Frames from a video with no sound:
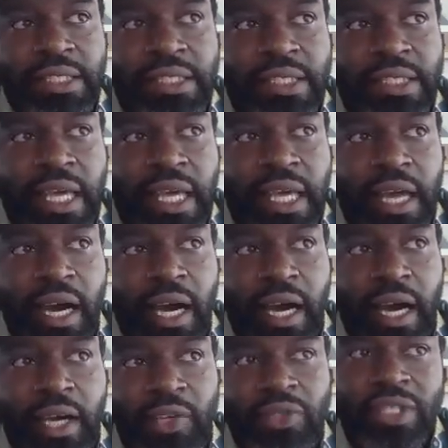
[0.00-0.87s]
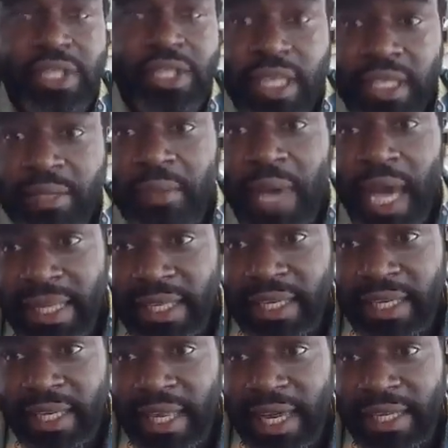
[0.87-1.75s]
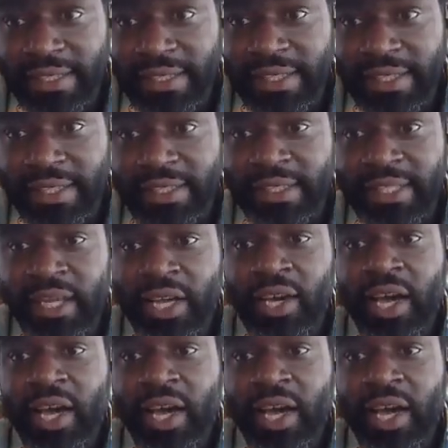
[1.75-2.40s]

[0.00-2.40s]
said, you should take some acting classes.